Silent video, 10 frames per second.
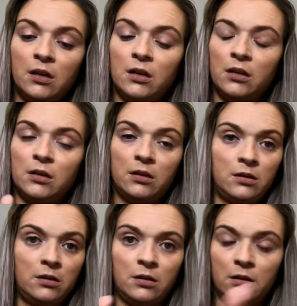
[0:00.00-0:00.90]

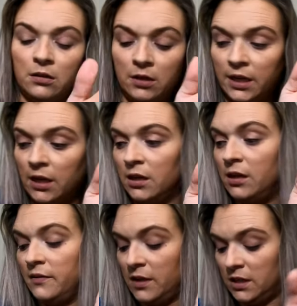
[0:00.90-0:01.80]
I can't
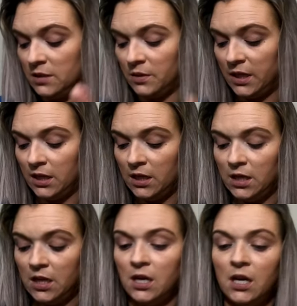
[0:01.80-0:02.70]
even explain.
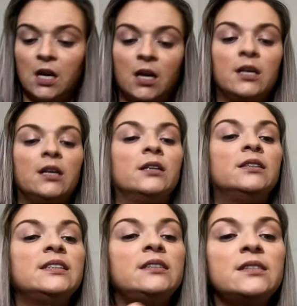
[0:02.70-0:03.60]

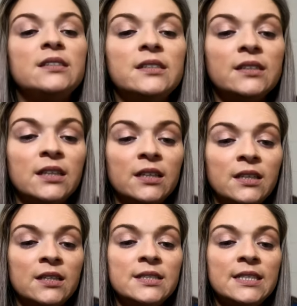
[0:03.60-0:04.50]
This is
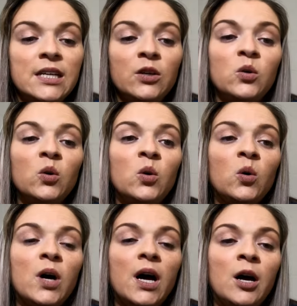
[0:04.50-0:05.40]
the
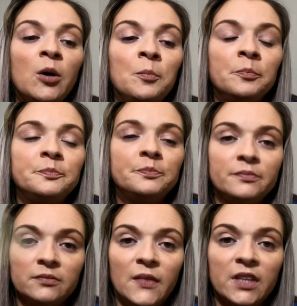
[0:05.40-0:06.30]
Tinkle, um,
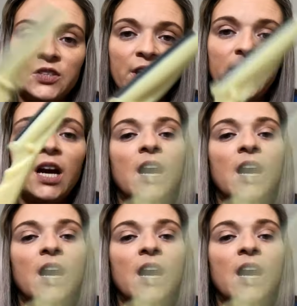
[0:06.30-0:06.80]
that's great,